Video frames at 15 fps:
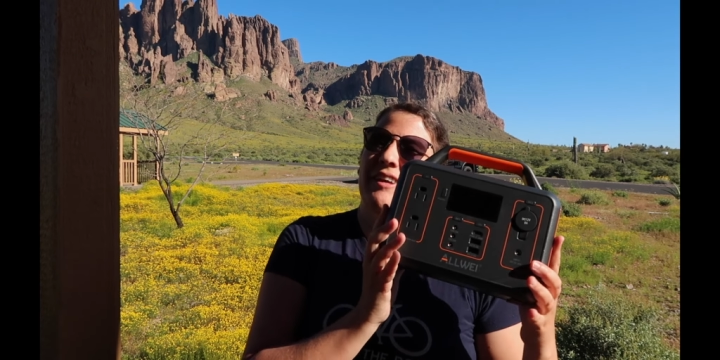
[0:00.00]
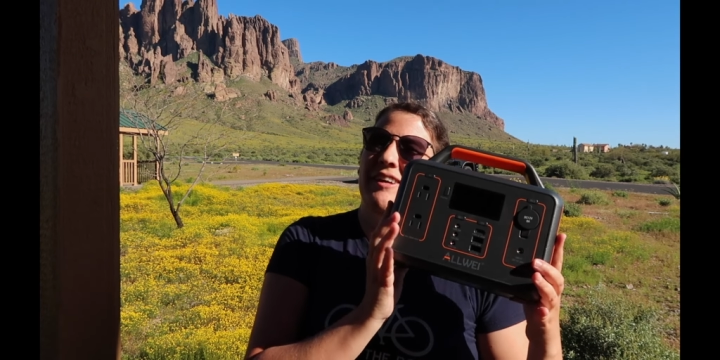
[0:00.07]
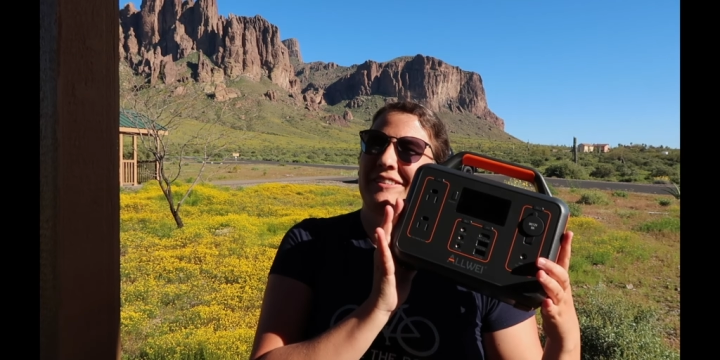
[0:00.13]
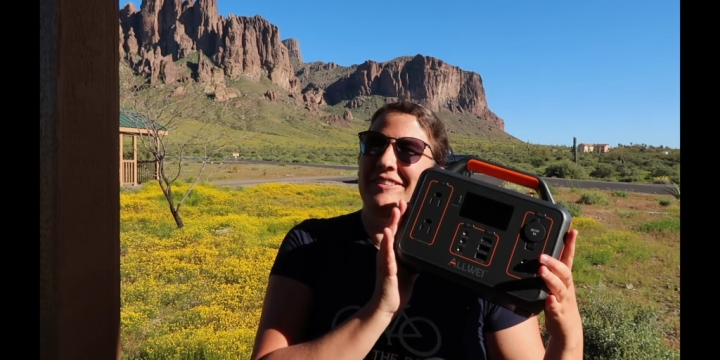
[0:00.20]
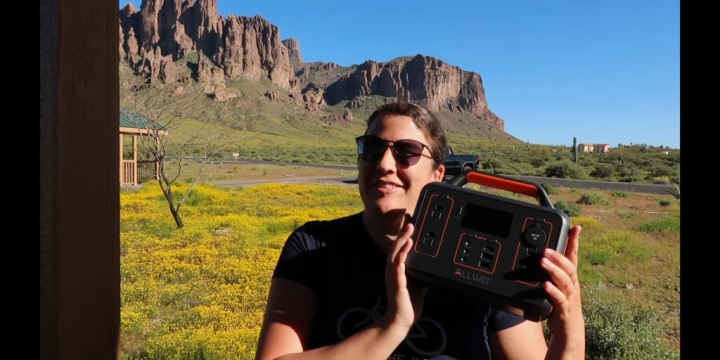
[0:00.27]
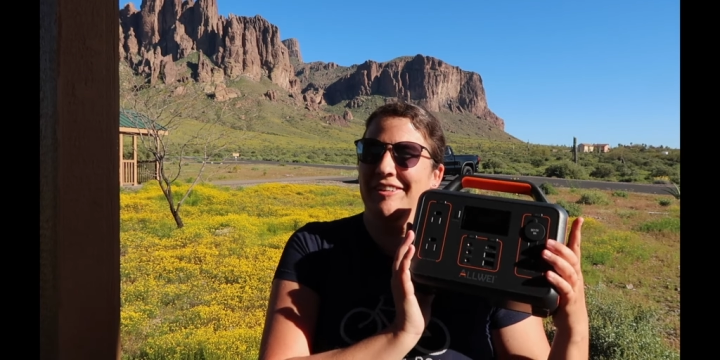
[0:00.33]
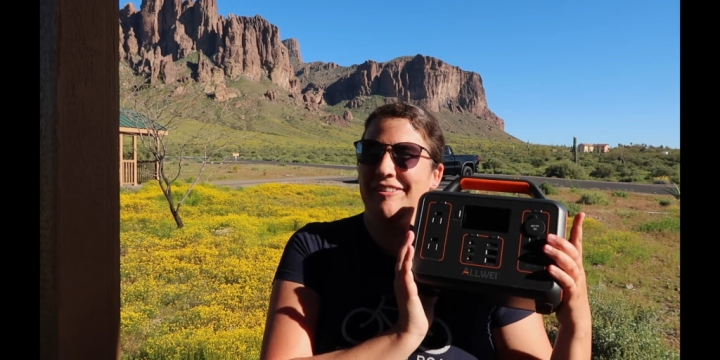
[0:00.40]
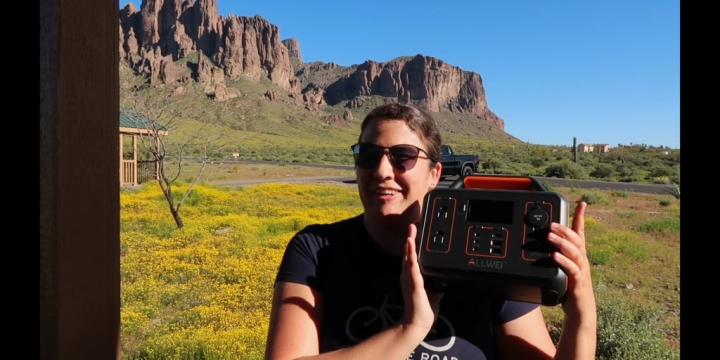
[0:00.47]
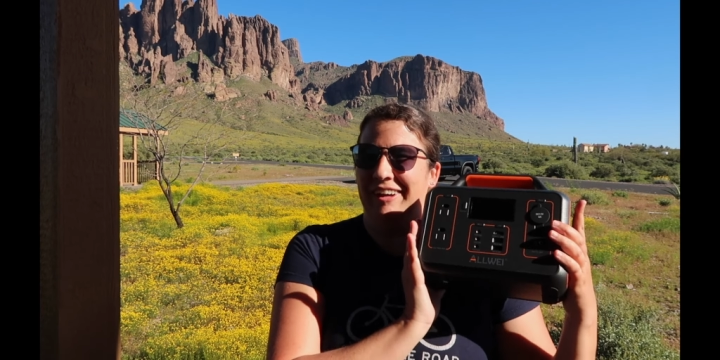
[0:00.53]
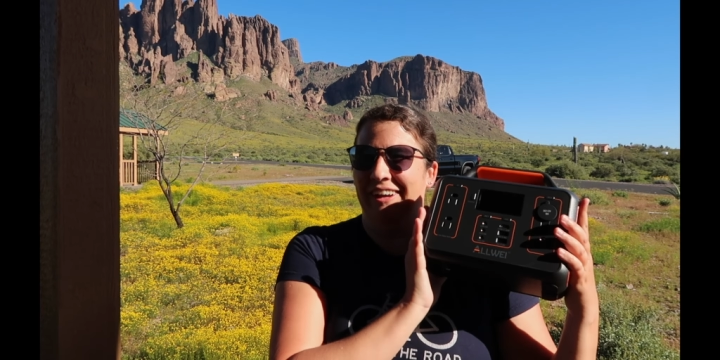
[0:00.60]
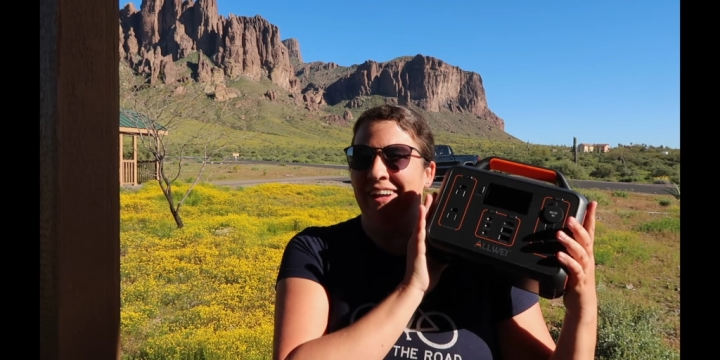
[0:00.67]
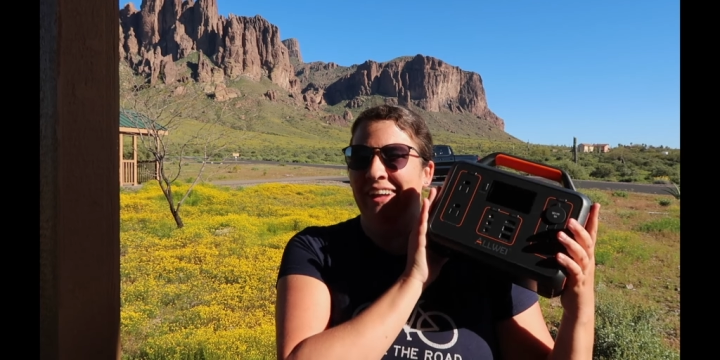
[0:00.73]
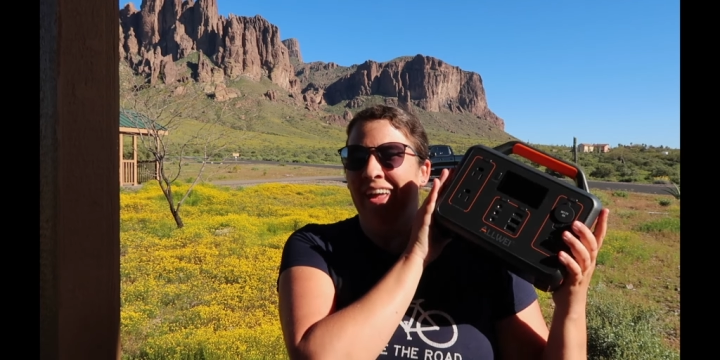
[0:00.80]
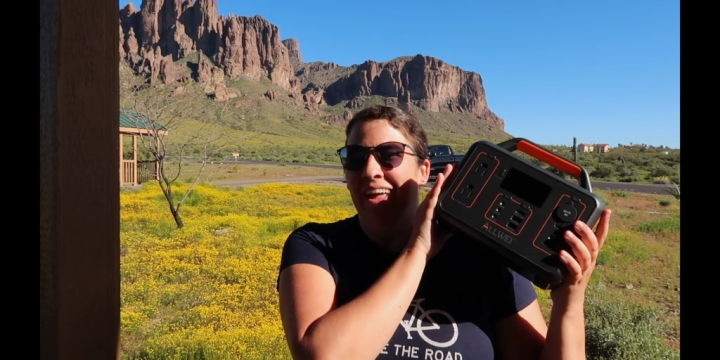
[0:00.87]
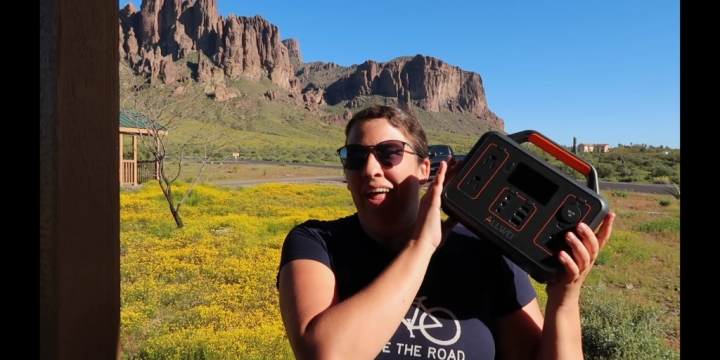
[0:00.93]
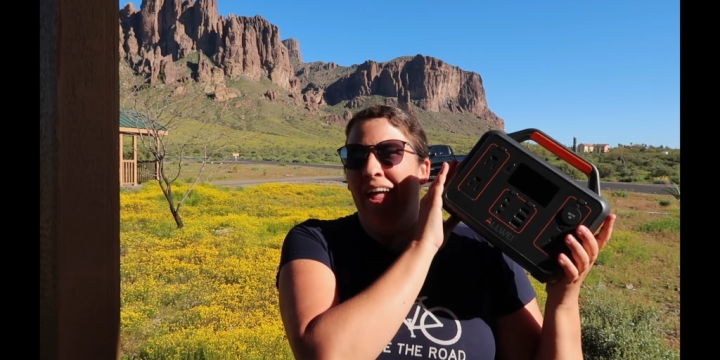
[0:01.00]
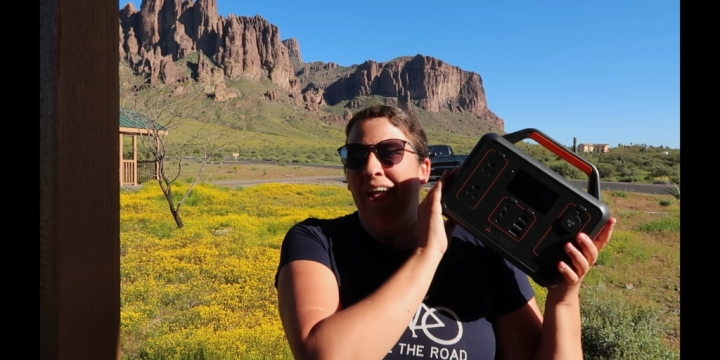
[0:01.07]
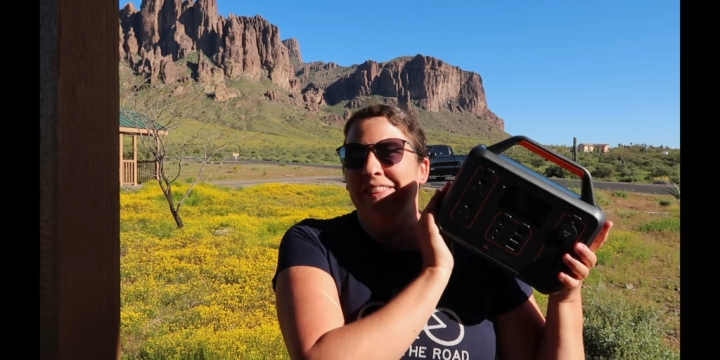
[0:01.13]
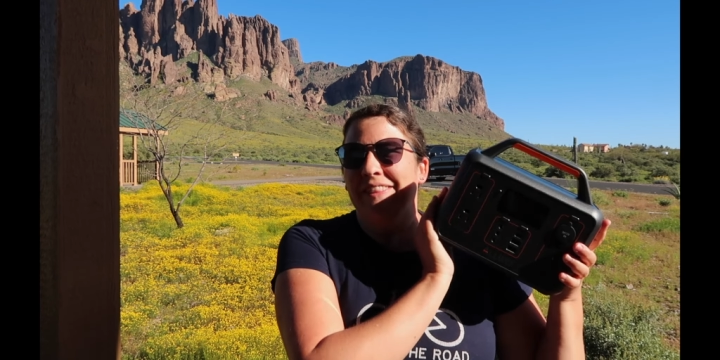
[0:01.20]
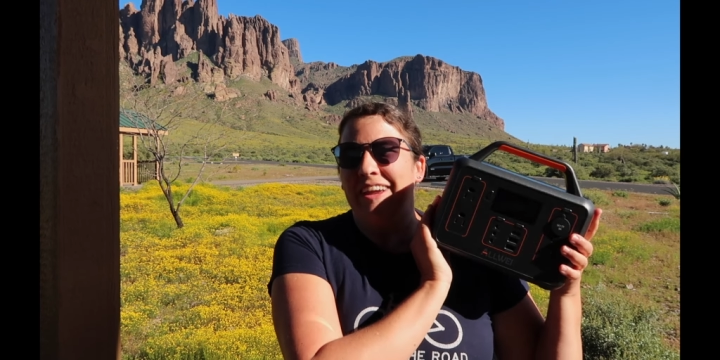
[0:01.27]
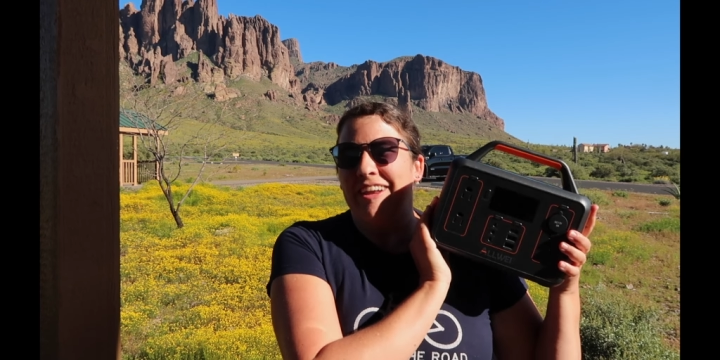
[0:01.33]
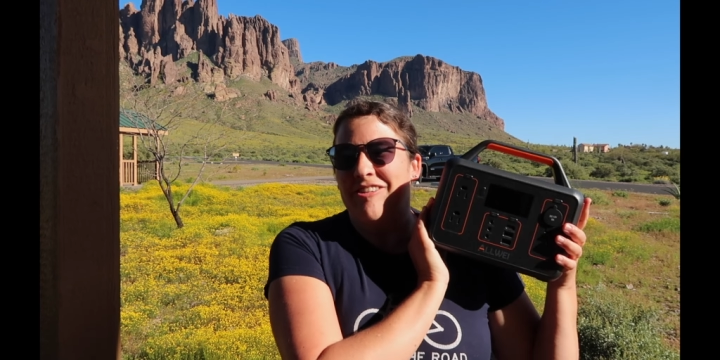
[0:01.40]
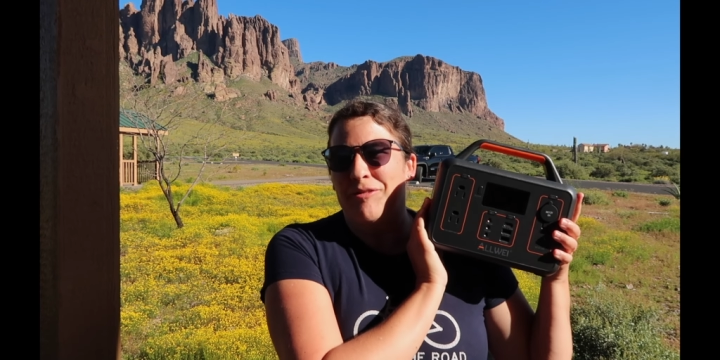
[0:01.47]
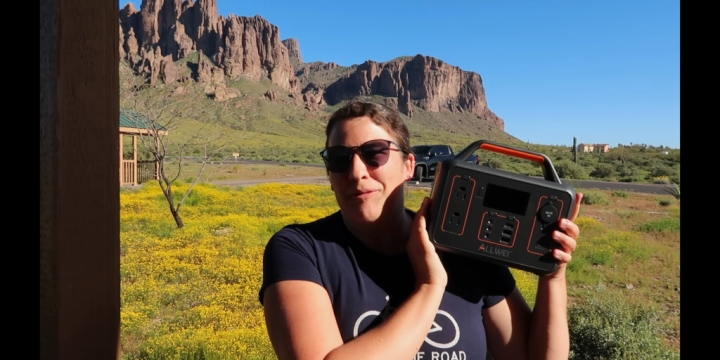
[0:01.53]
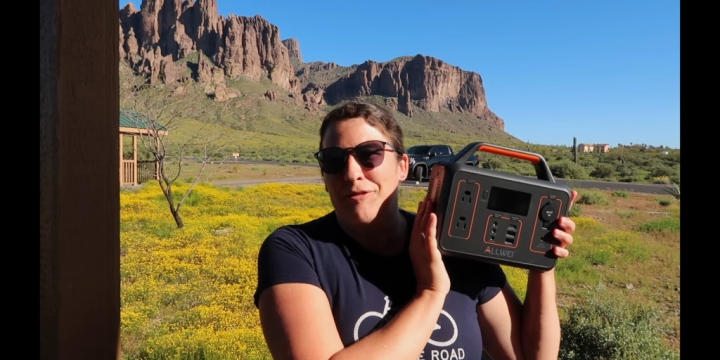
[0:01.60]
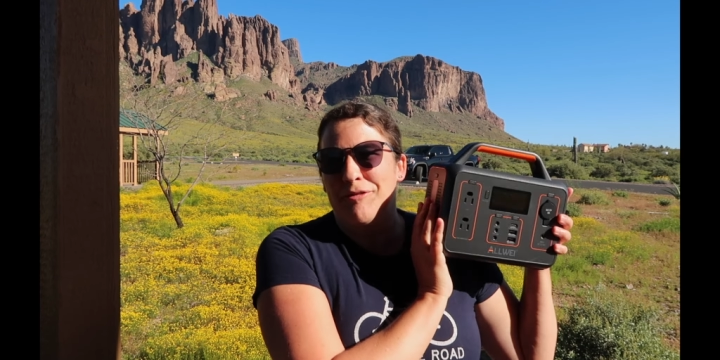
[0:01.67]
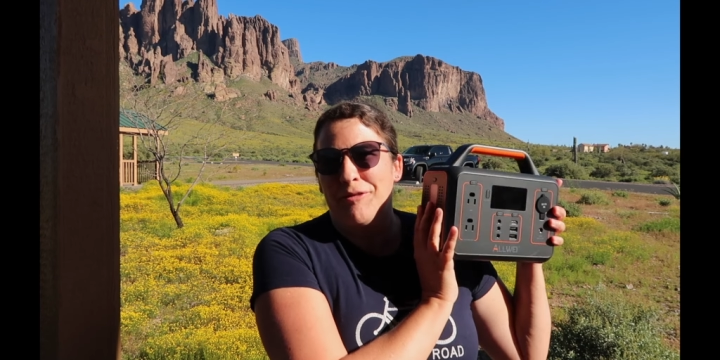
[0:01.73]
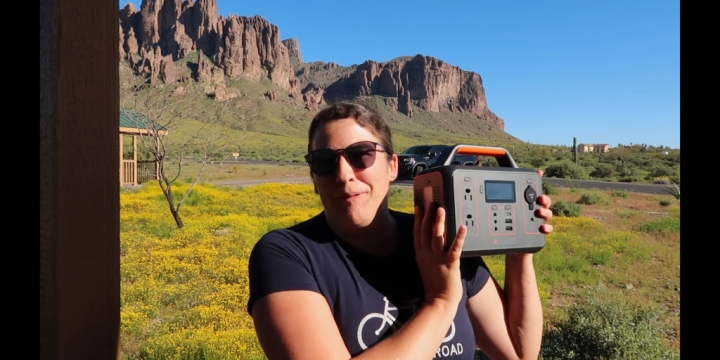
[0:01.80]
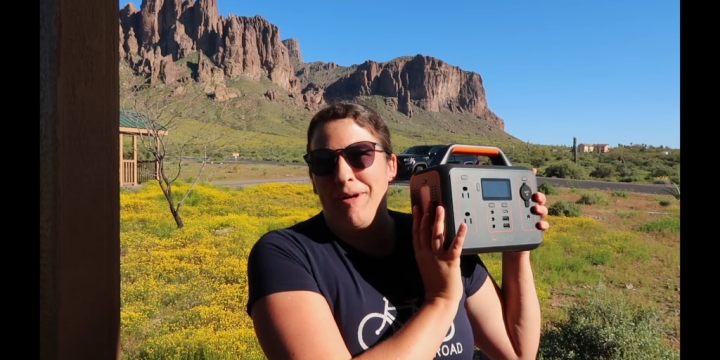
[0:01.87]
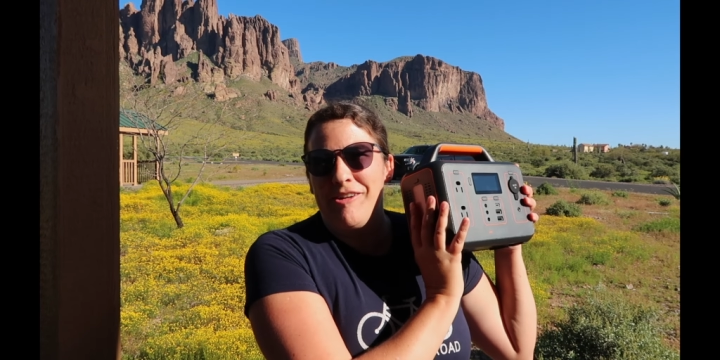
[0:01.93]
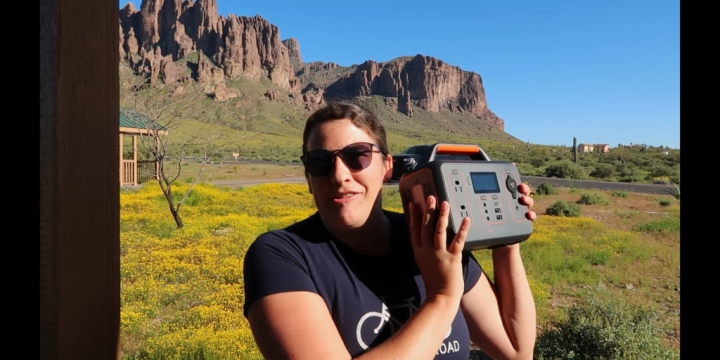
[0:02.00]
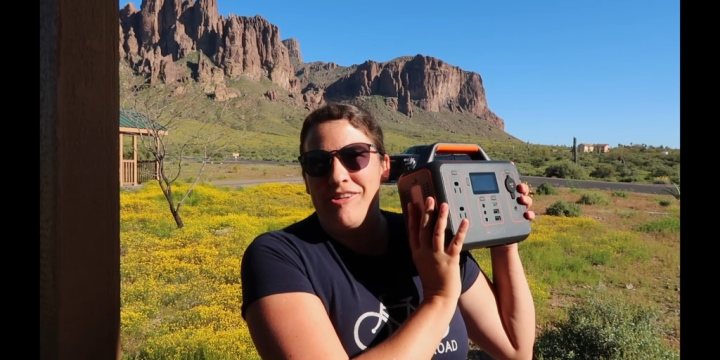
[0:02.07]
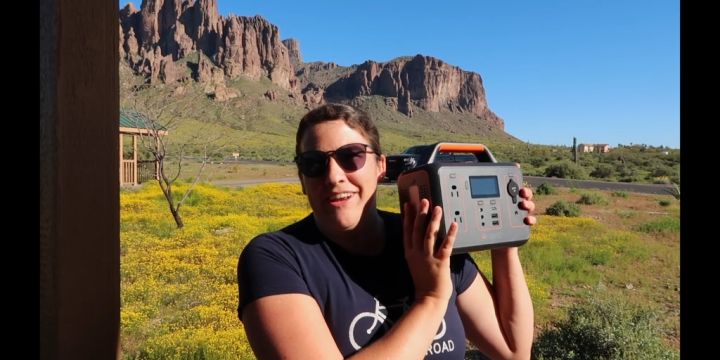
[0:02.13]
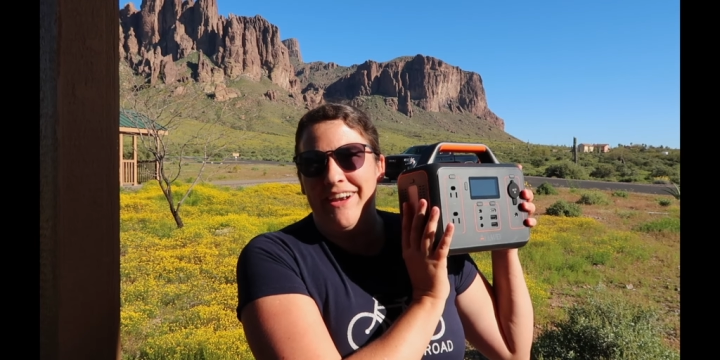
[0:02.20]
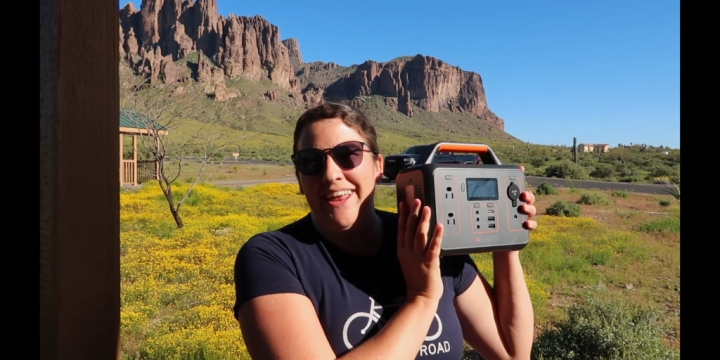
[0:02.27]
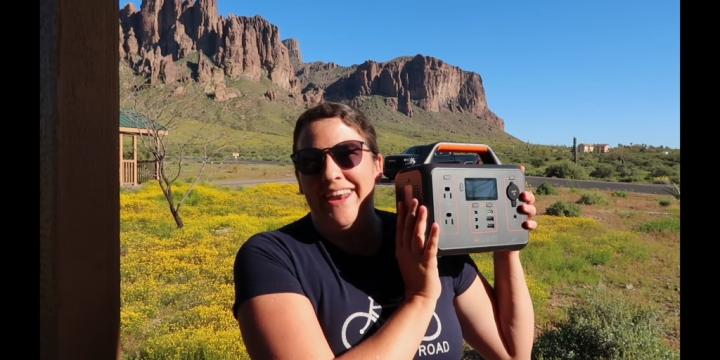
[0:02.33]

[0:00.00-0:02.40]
Arizona. Thank you so much for watching.